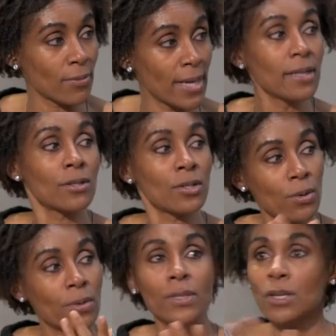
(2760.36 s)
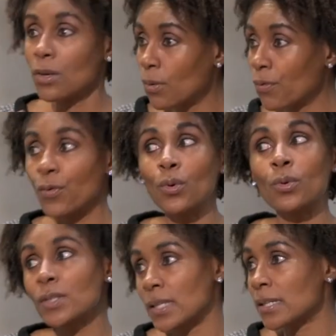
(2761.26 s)
right? So, you know,
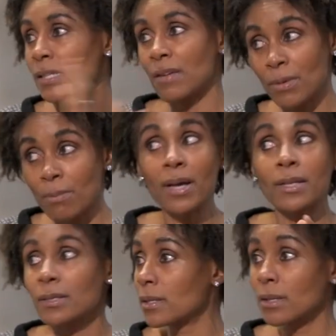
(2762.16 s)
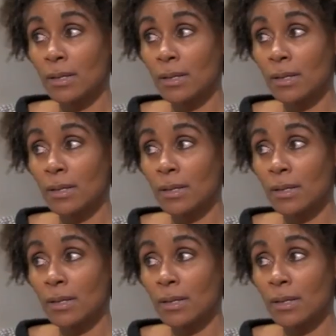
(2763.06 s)
full six, seven months,